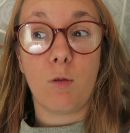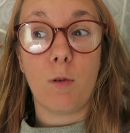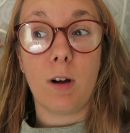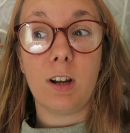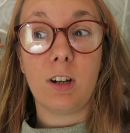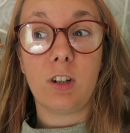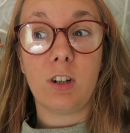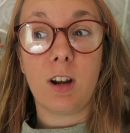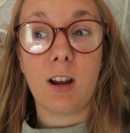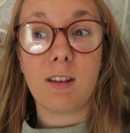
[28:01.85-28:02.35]

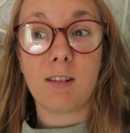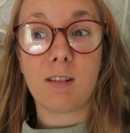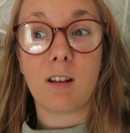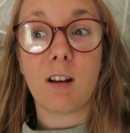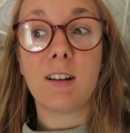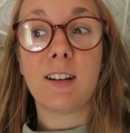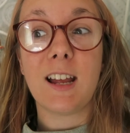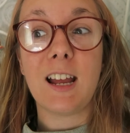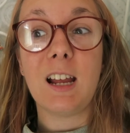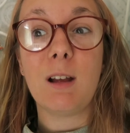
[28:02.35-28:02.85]
which is
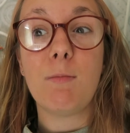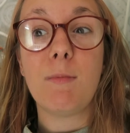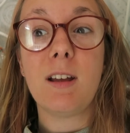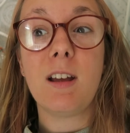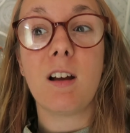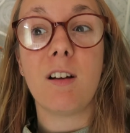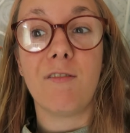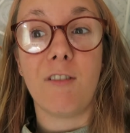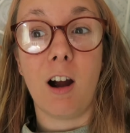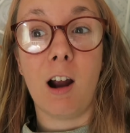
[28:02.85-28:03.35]
going to take me
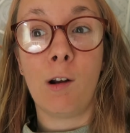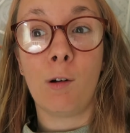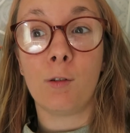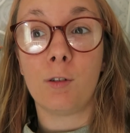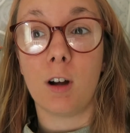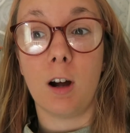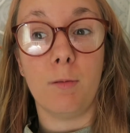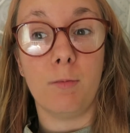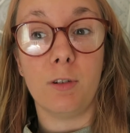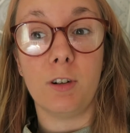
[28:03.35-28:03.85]
a very long
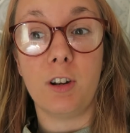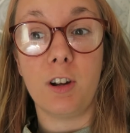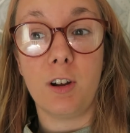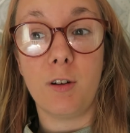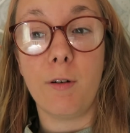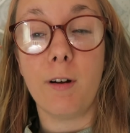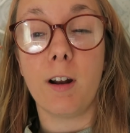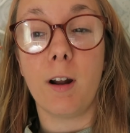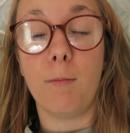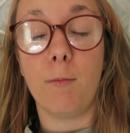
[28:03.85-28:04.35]
time to
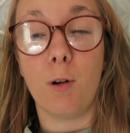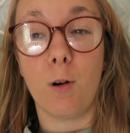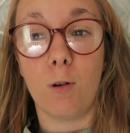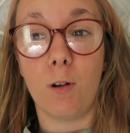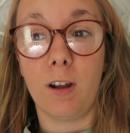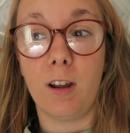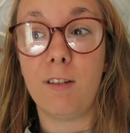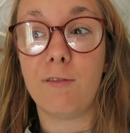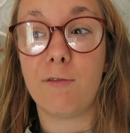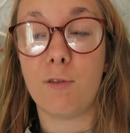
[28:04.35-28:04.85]
do, and I'm not
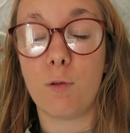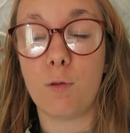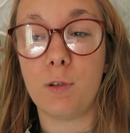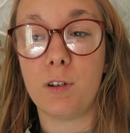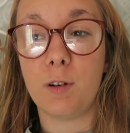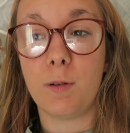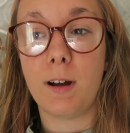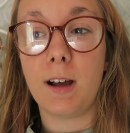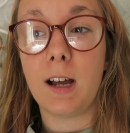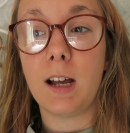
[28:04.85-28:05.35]
looking forward
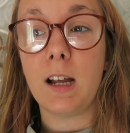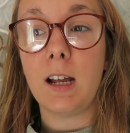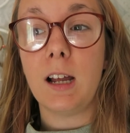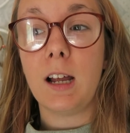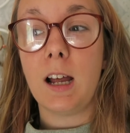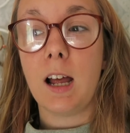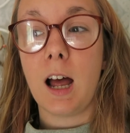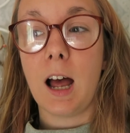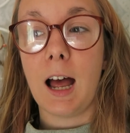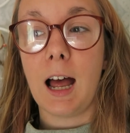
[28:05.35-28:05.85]
to it.
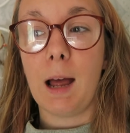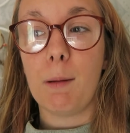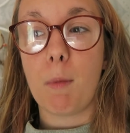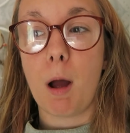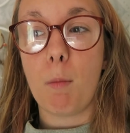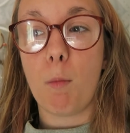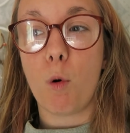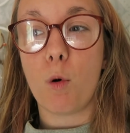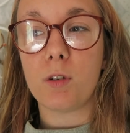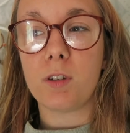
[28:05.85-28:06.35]

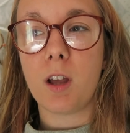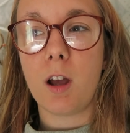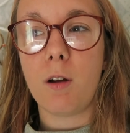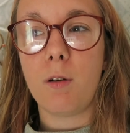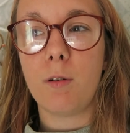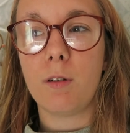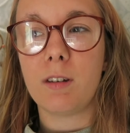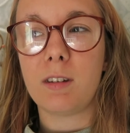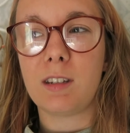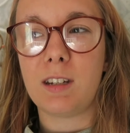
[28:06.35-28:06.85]
I'm
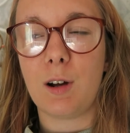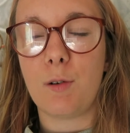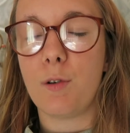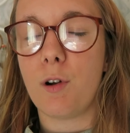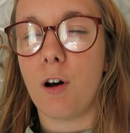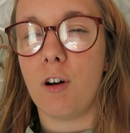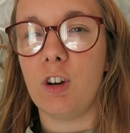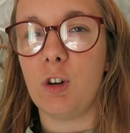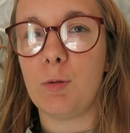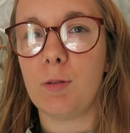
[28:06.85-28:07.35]
also still
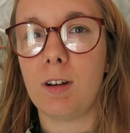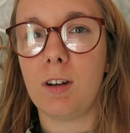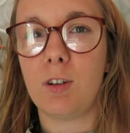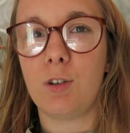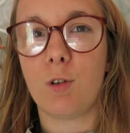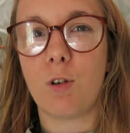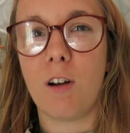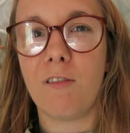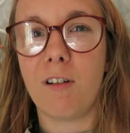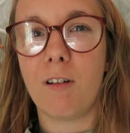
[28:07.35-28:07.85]
not 100%
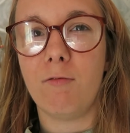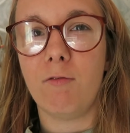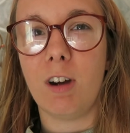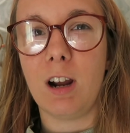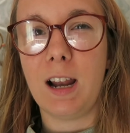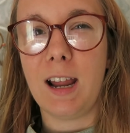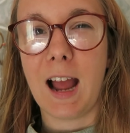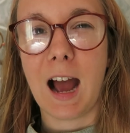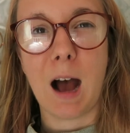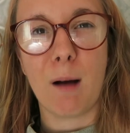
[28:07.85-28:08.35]
sure if I'm
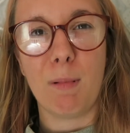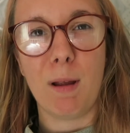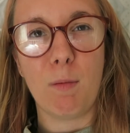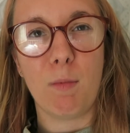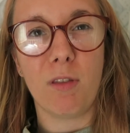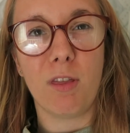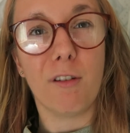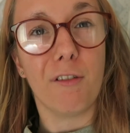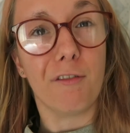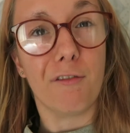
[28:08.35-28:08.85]
really happy
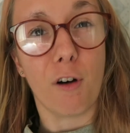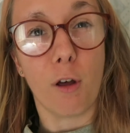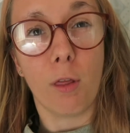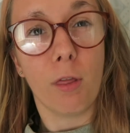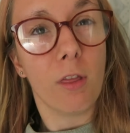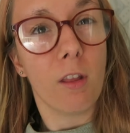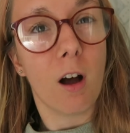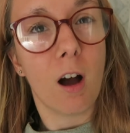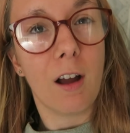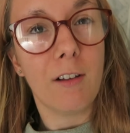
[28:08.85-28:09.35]
with the
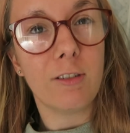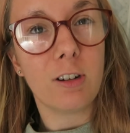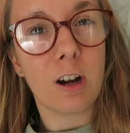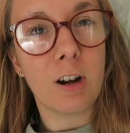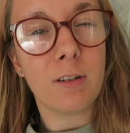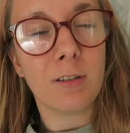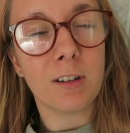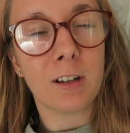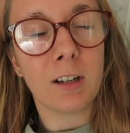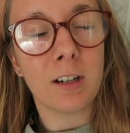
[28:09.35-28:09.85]
font that I've
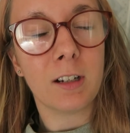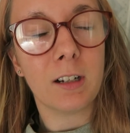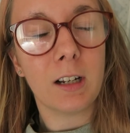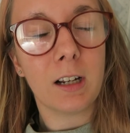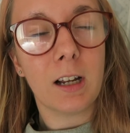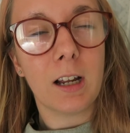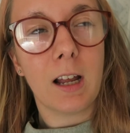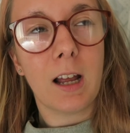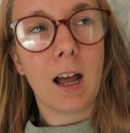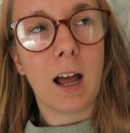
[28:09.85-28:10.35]
chosen,
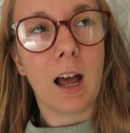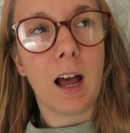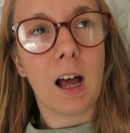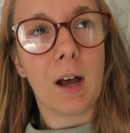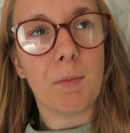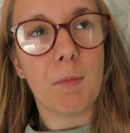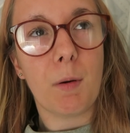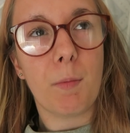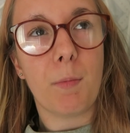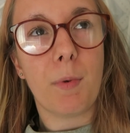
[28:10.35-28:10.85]

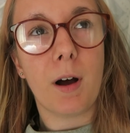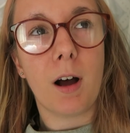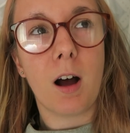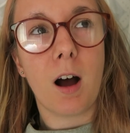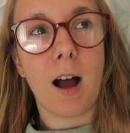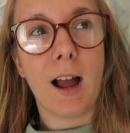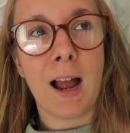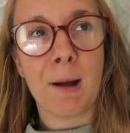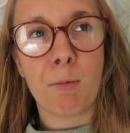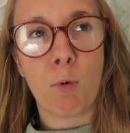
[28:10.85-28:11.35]
but
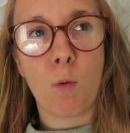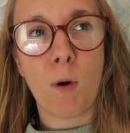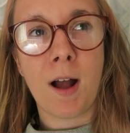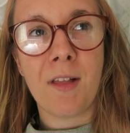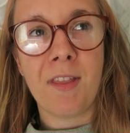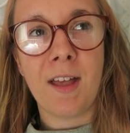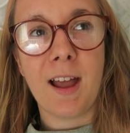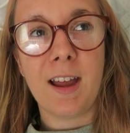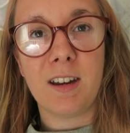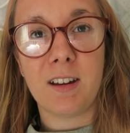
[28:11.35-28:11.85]
I am aware
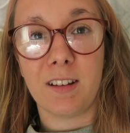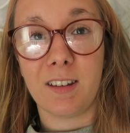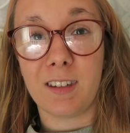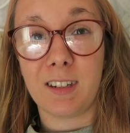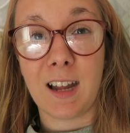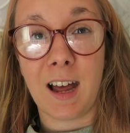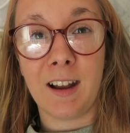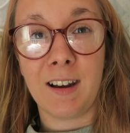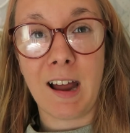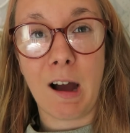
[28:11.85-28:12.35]
that it does
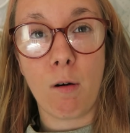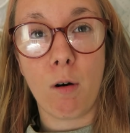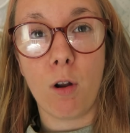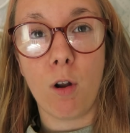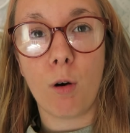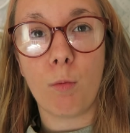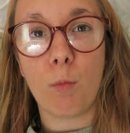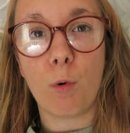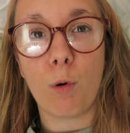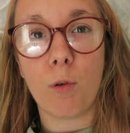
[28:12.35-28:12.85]
stand out a
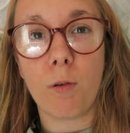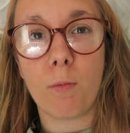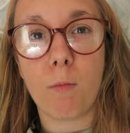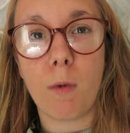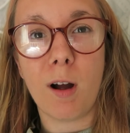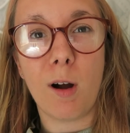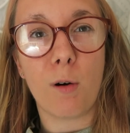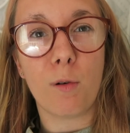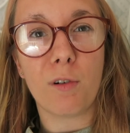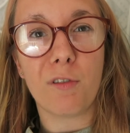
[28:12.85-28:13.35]
lot more than
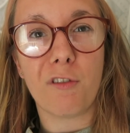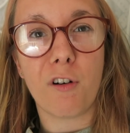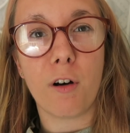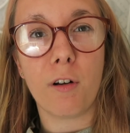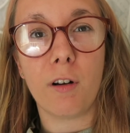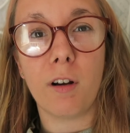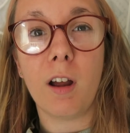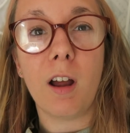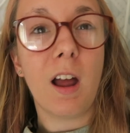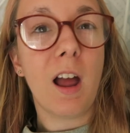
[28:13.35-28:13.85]
my old
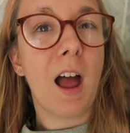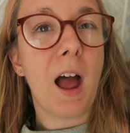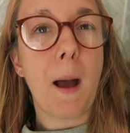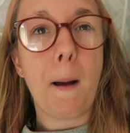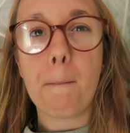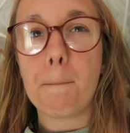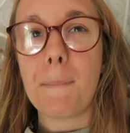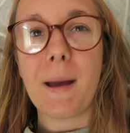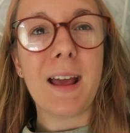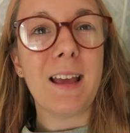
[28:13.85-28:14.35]
font.
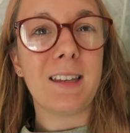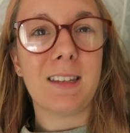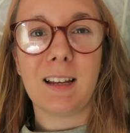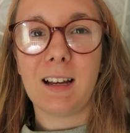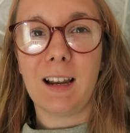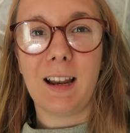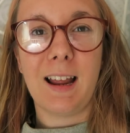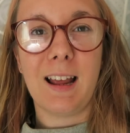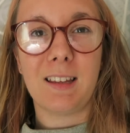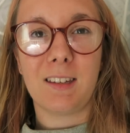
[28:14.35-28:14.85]

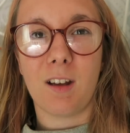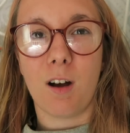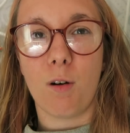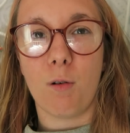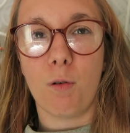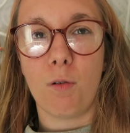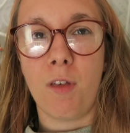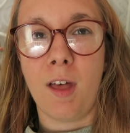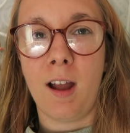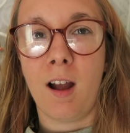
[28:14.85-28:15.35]
Basically, it's a
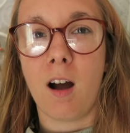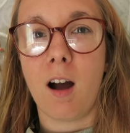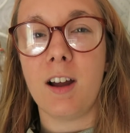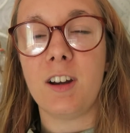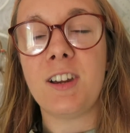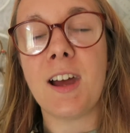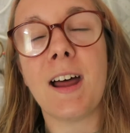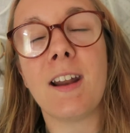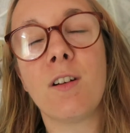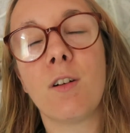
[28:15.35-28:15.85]
whole thing. I
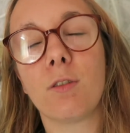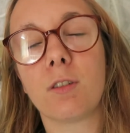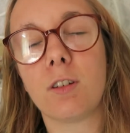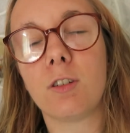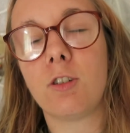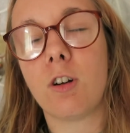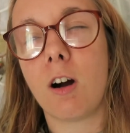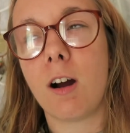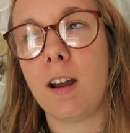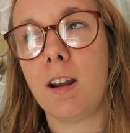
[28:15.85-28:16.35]
tend not to
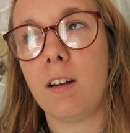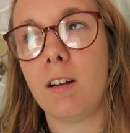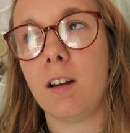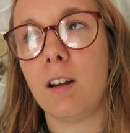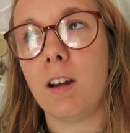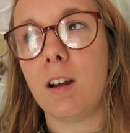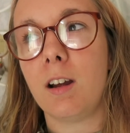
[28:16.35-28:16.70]
try and